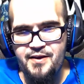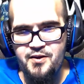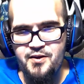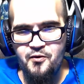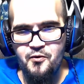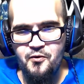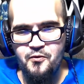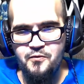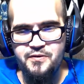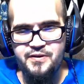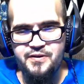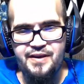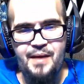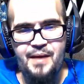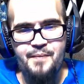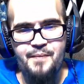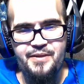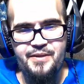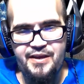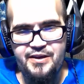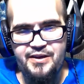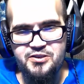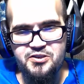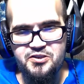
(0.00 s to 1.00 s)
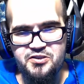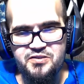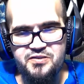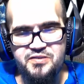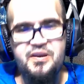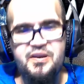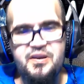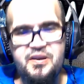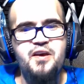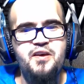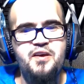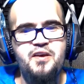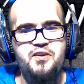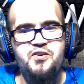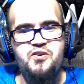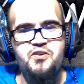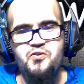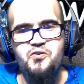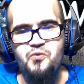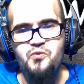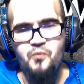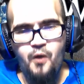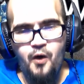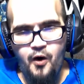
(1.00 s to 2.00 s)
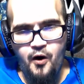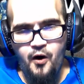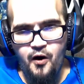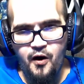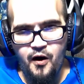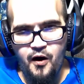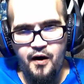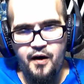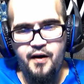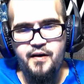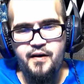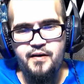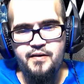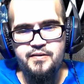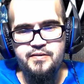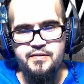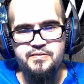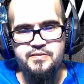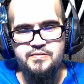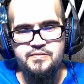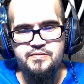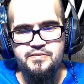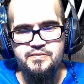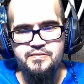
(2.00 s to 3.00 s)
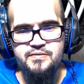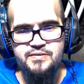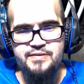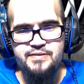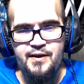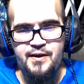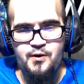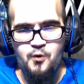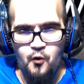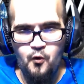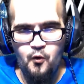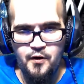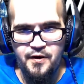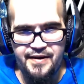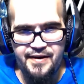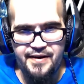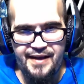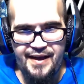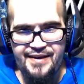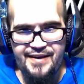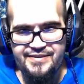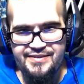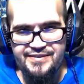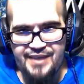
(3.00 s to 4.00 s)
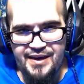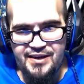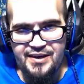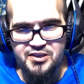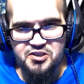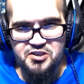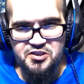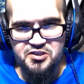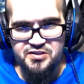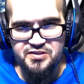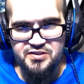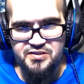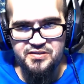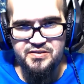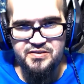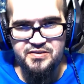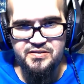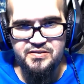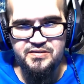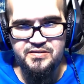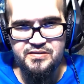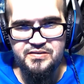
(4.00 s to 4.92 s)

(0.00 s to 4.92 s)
your own denomination. You are an organization.